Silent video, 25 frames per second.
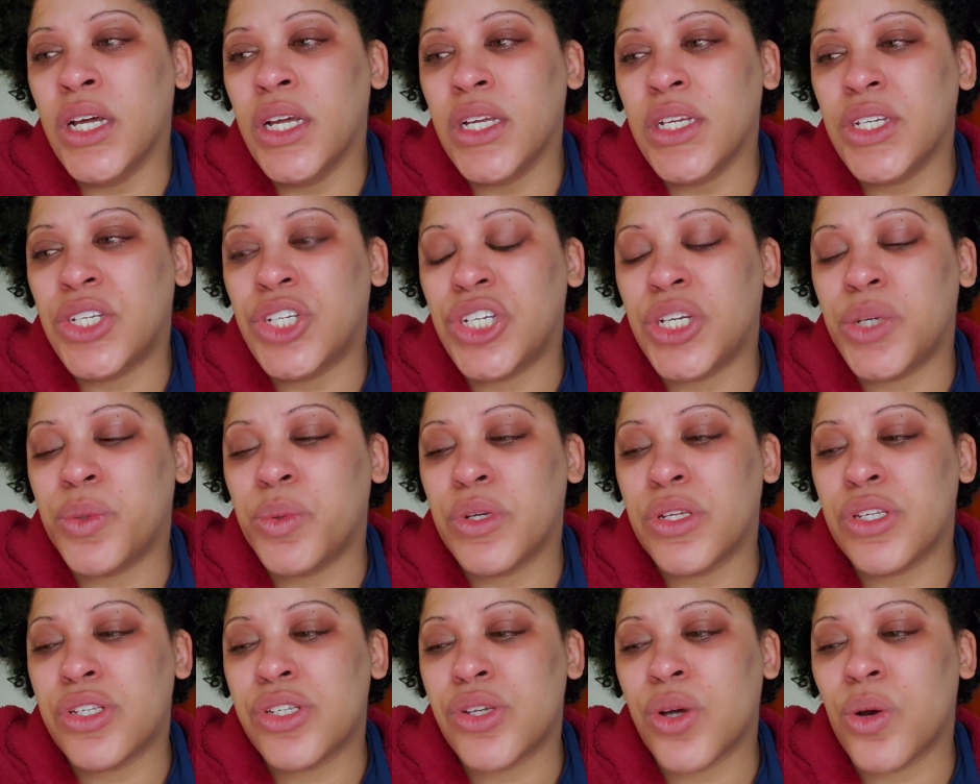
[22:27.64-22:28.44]
she
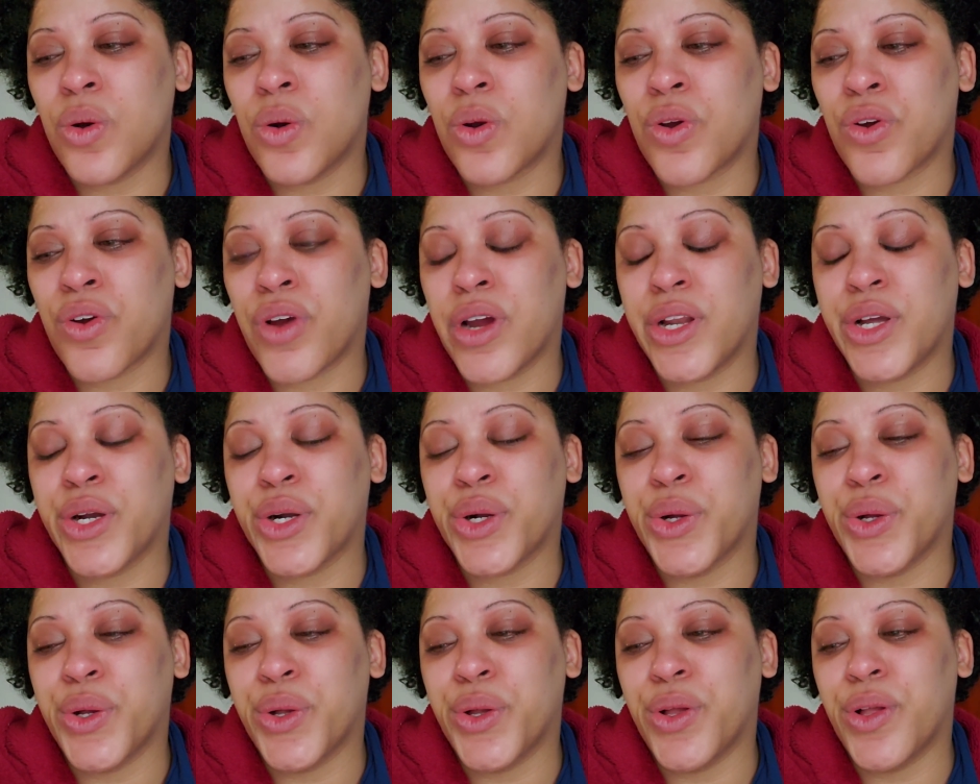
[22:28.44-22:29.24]
was so
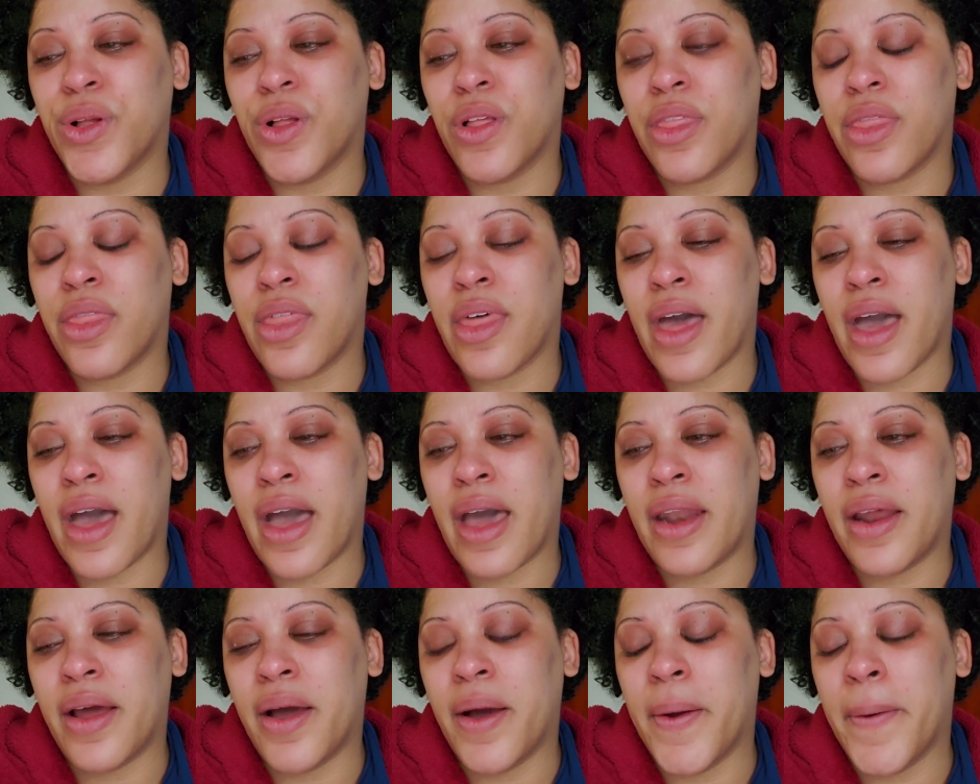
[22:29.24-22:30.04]
critical that